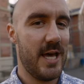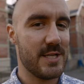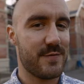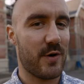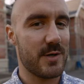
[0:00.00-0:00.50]

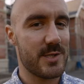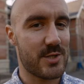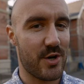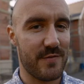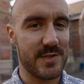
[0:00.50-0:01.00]
As far as
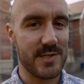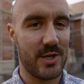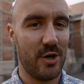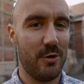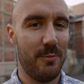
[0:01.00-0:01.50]
services
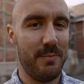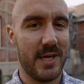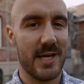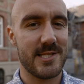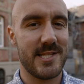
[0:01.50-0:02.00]
go,
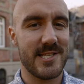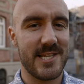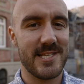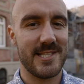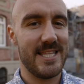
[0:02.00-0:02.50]
because this
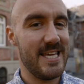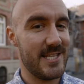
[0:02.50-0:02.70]
is the